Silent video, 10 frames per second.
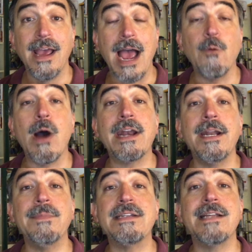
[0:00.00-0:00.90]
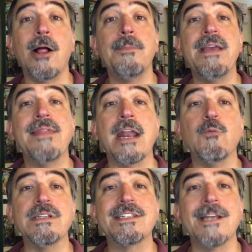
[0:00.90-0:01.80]
I wanted him to tell me that it
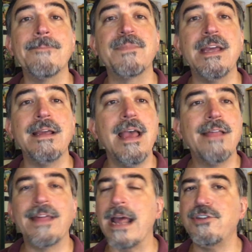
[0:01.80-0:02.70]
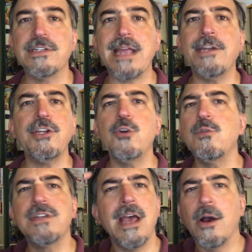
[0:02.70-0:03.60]
was something that I just had to use.